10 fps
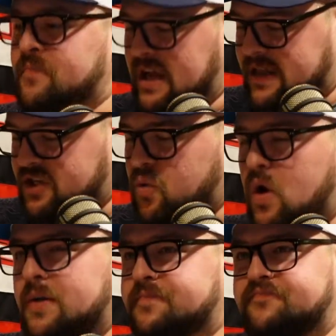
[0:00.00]
this
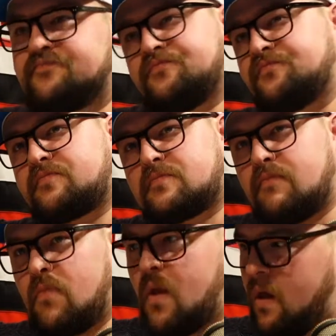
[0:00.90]
one
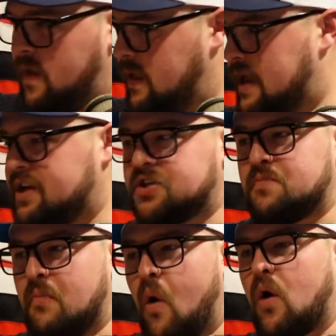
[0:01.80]
is
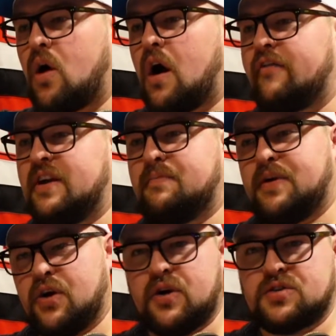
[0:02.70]
more of an
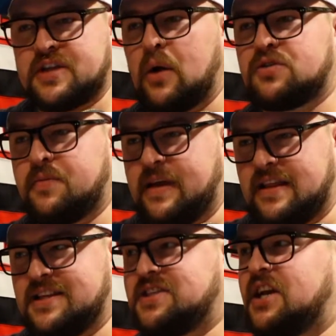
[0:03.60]
Imperial Stout to me.
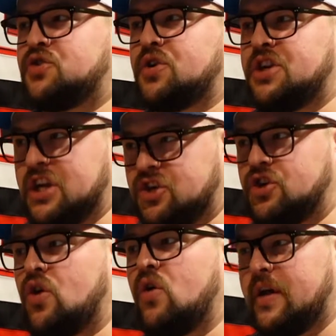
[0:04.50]
This is a
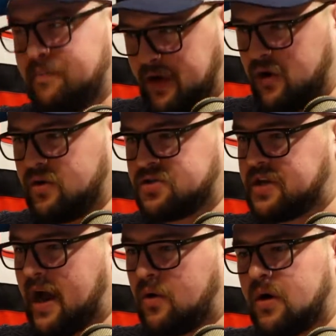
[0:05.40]
traditional Imperial
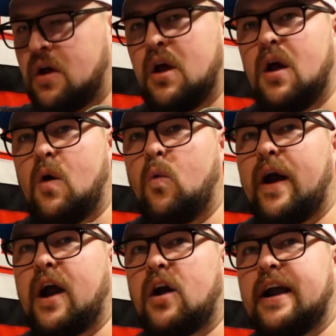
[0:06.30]
Stout
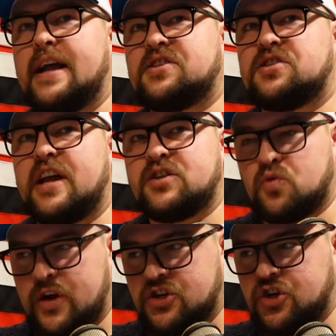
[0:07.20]
where it's
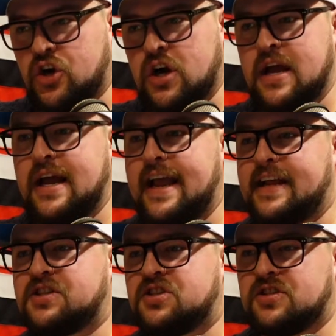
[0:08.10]
richer.
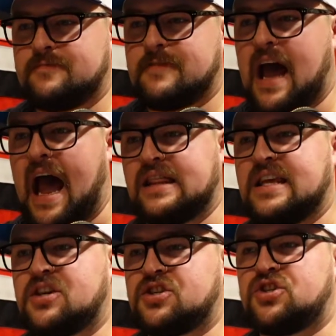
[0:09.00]
It's, I
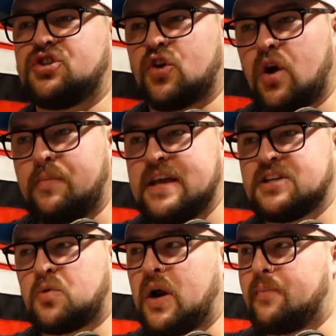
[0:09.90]
think, syrupy is
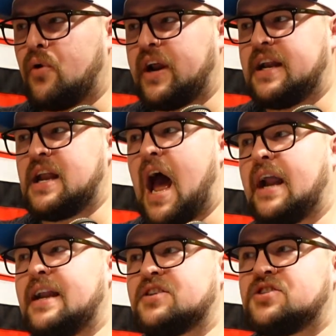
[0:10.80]
the way to put it.
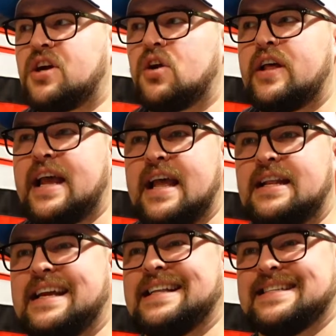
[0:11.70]
Not necessarily
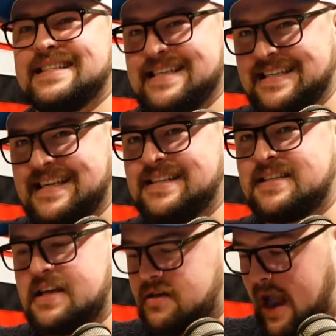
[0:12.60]
in
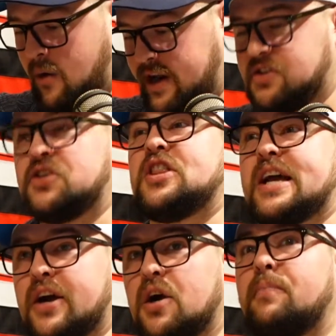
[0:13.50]
consistency. Now, it is
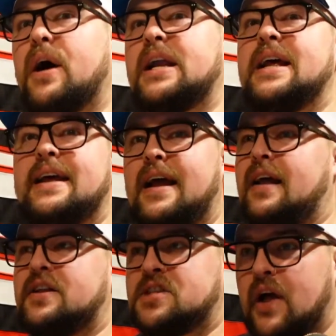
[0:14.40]
thicker, but
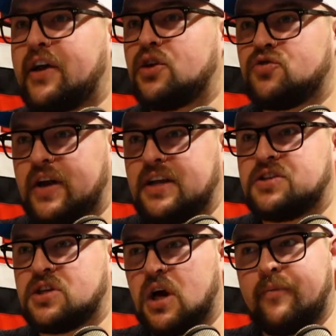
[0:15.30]
it's not like you're drinking
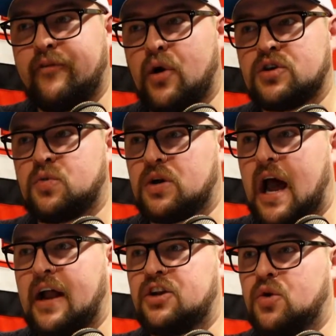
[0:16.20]
syrup, folks. We're
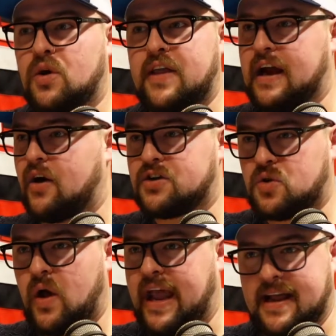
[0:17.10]
not doing the Eric
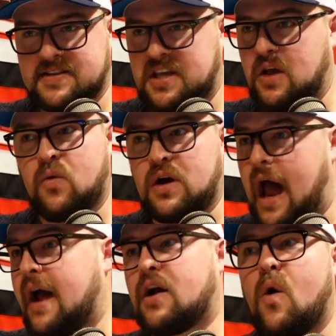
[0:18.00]
Stolhansky. We're
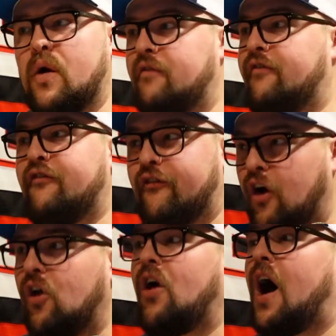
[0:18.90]
not going
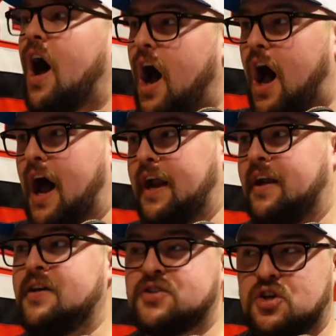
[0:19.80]
full on
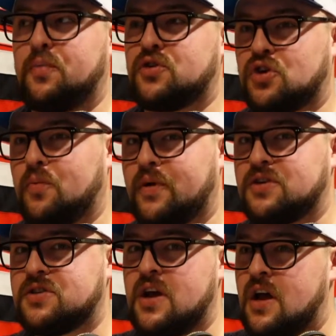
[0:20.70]
Super
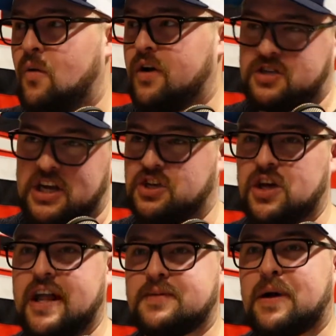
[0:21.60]
Troopers, which,
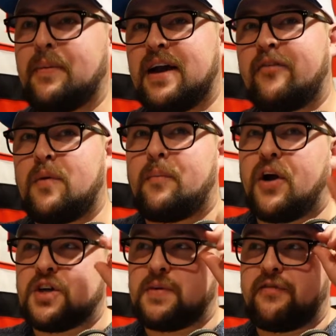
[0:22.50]
Isha, that's probably going to have to be a
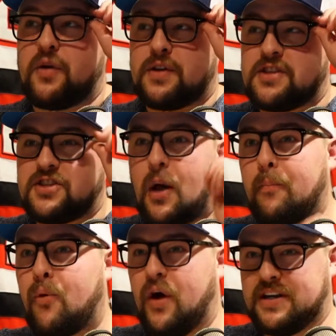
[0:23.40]
punishment for you at some
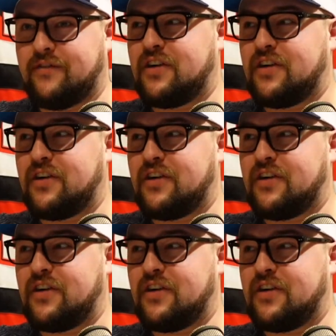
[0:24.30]
point.